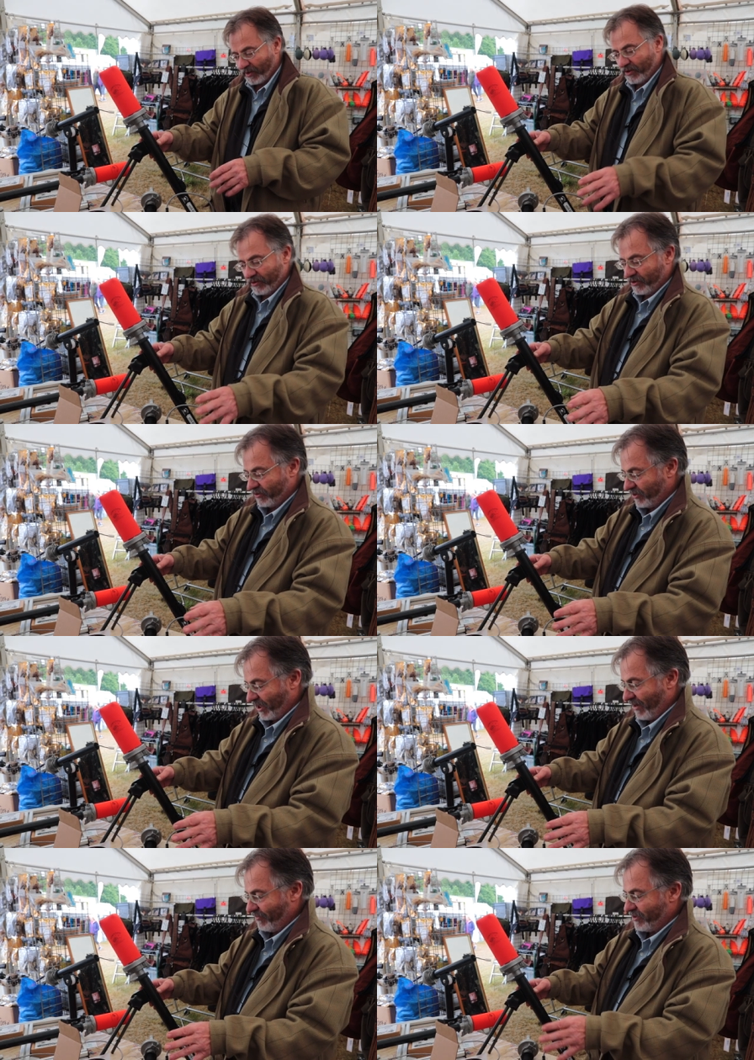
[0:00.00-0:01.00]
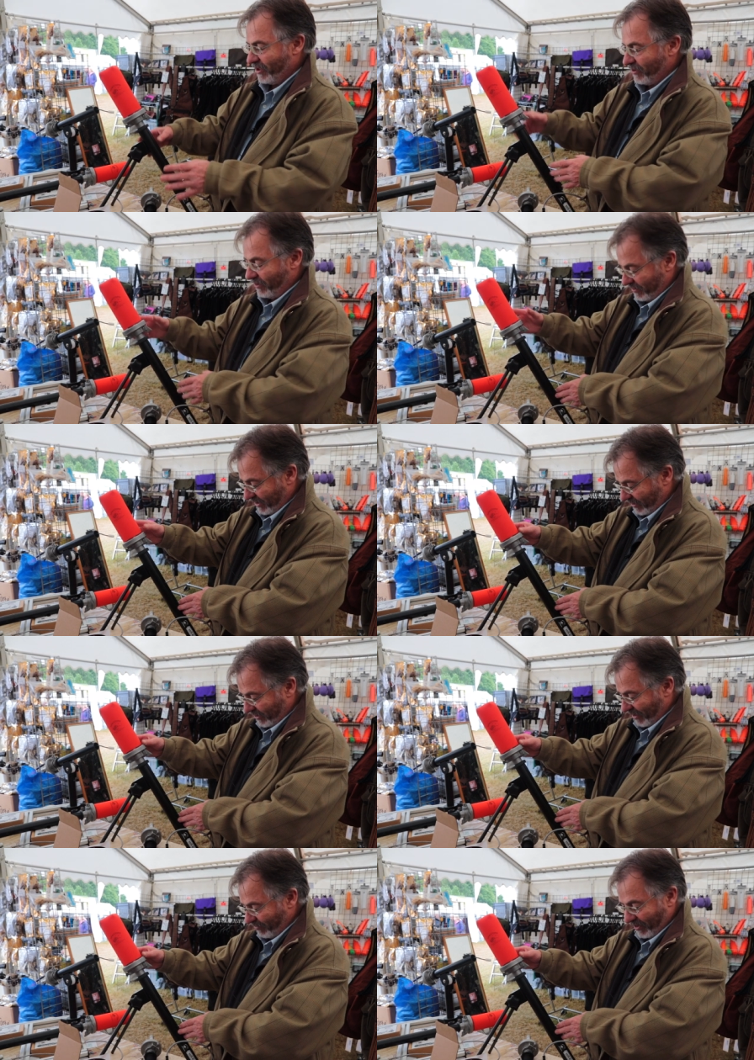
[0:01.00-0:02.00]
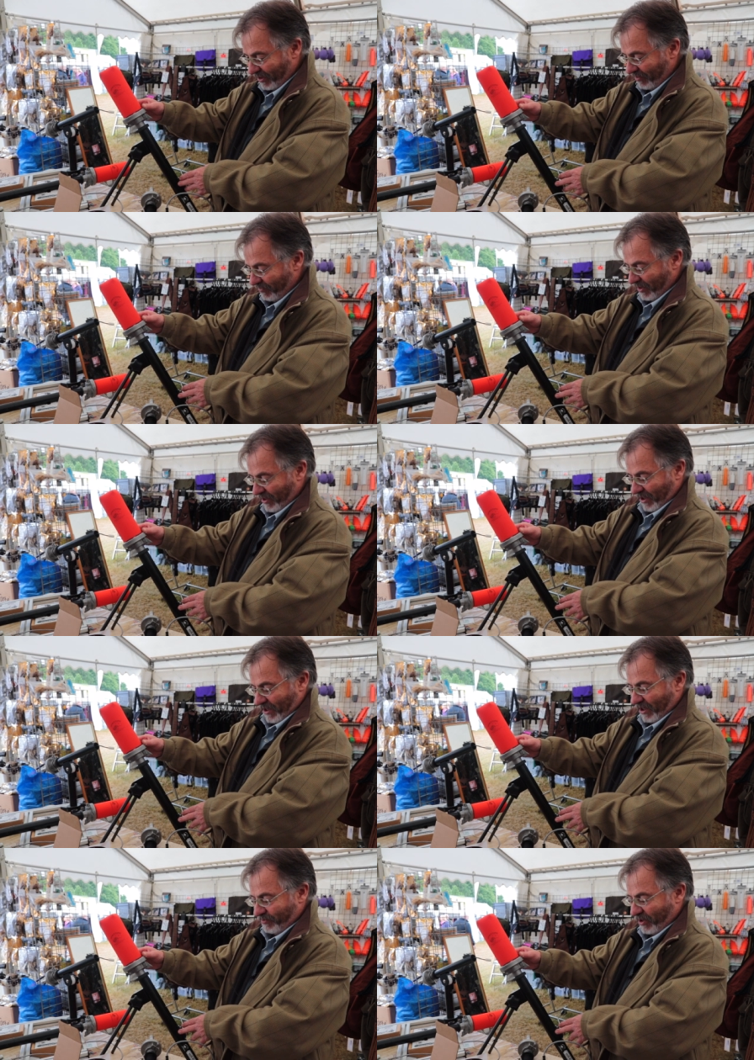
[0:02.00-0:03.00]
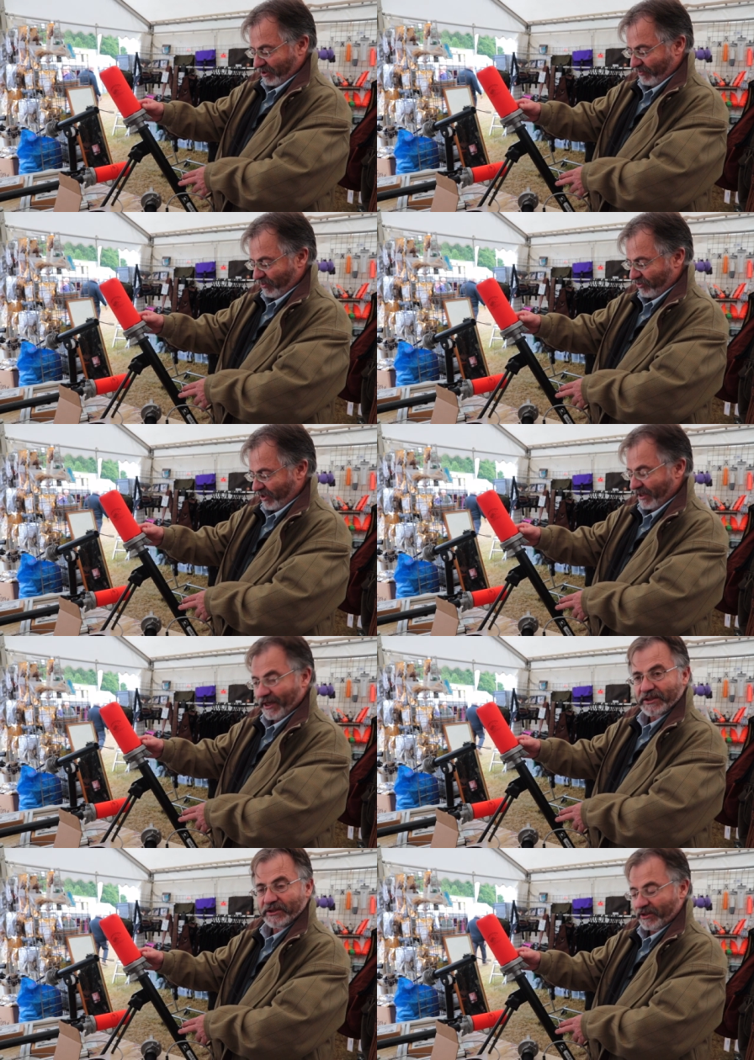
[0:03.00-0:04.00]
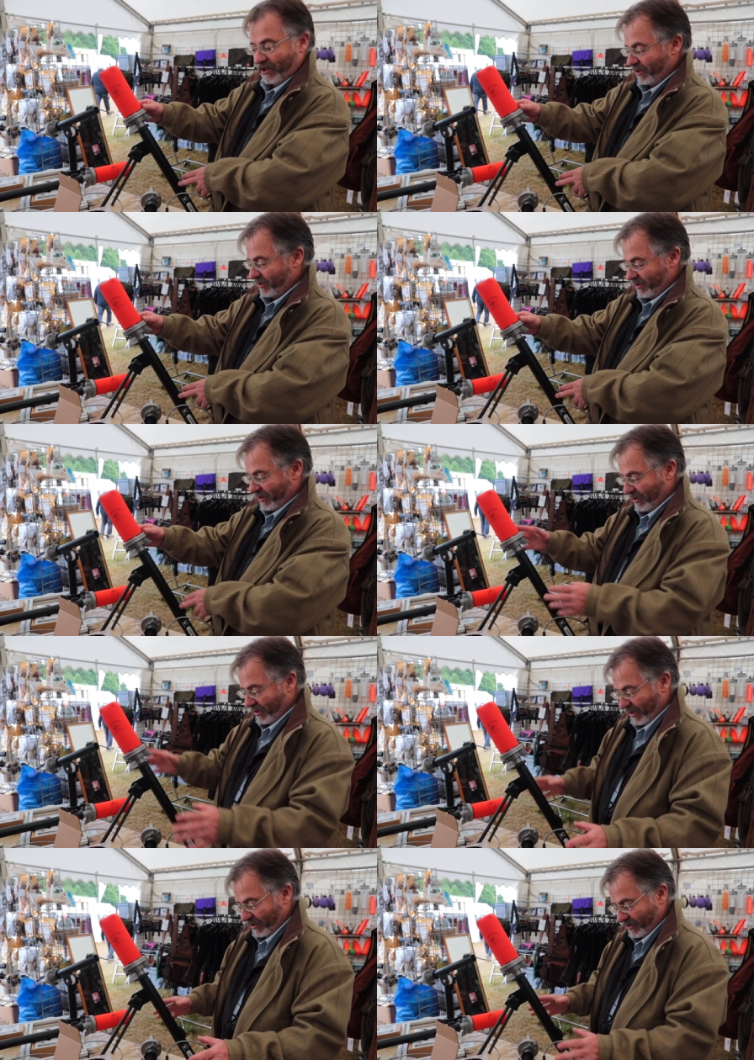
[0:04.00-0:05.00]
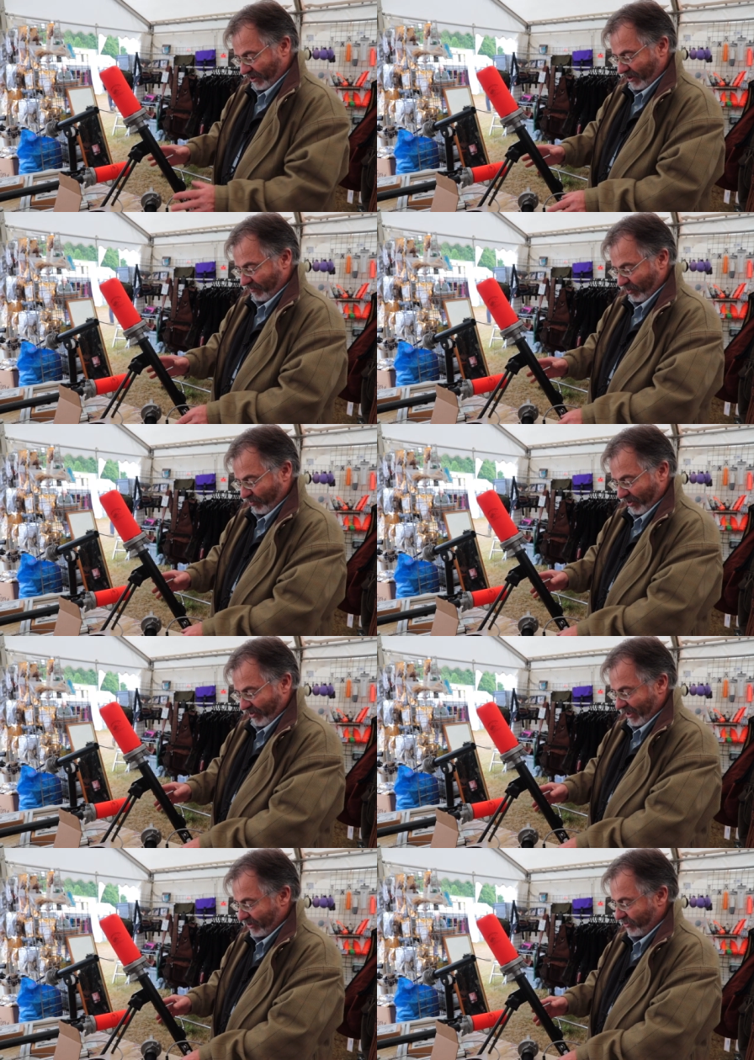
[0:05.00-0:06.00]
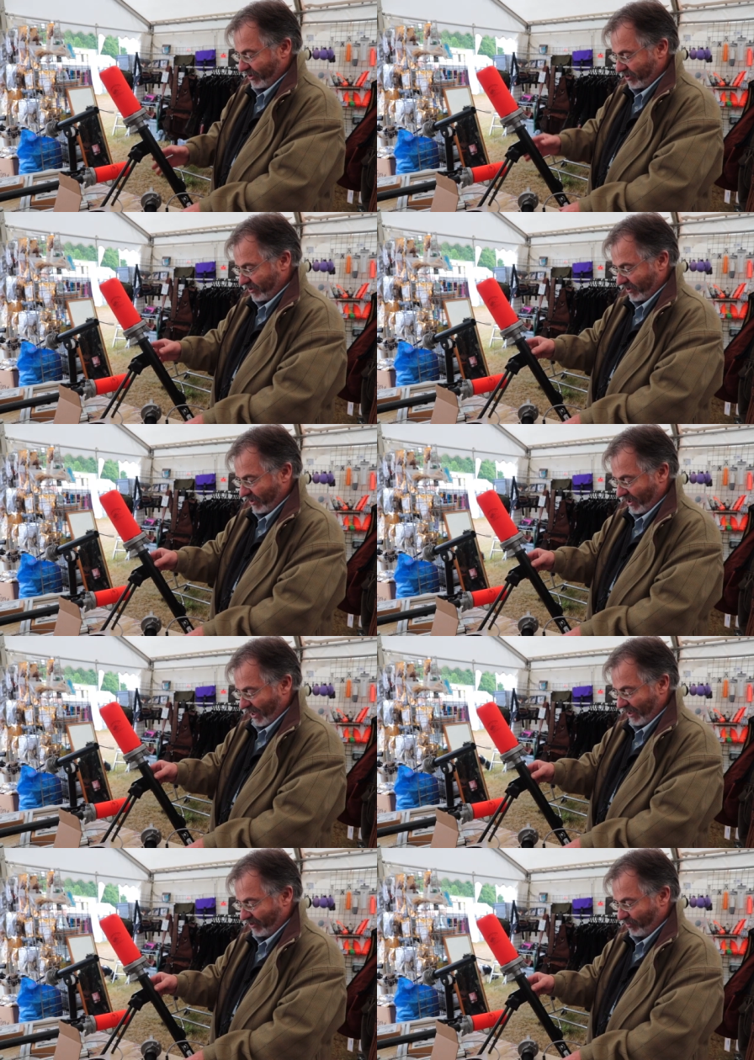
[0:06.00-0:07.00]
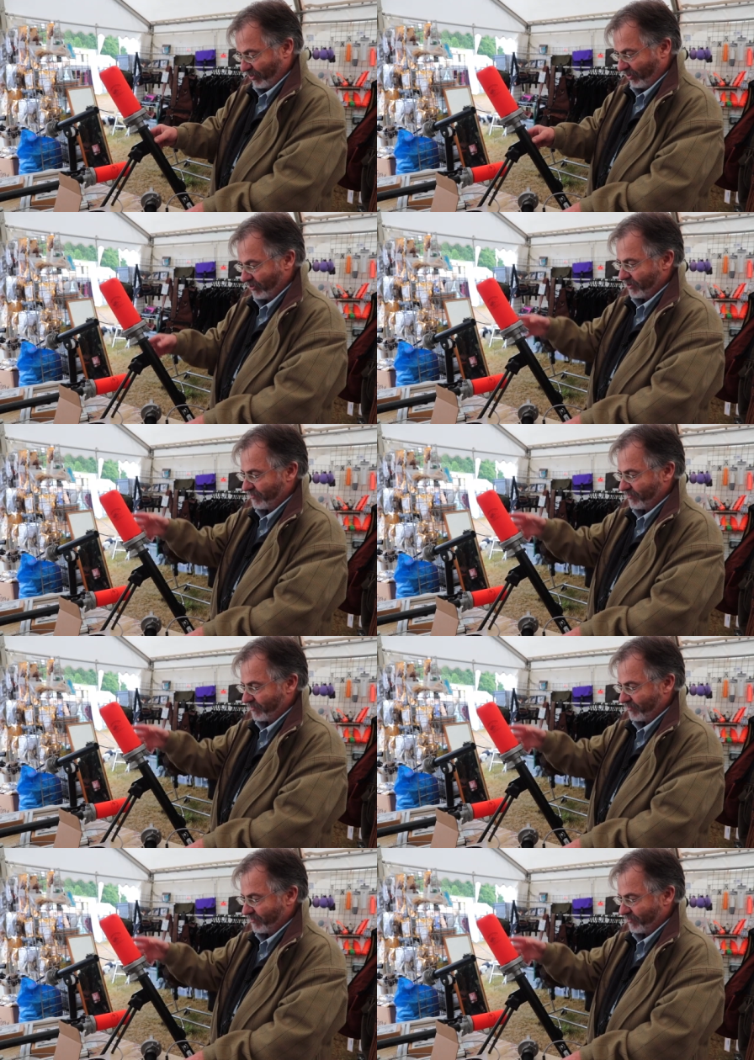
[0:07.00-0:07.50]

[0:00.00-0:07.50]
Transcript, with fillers: So just to have this little, little chap, um, as part of your training exercise. It's um, you buy the electrics and your pod,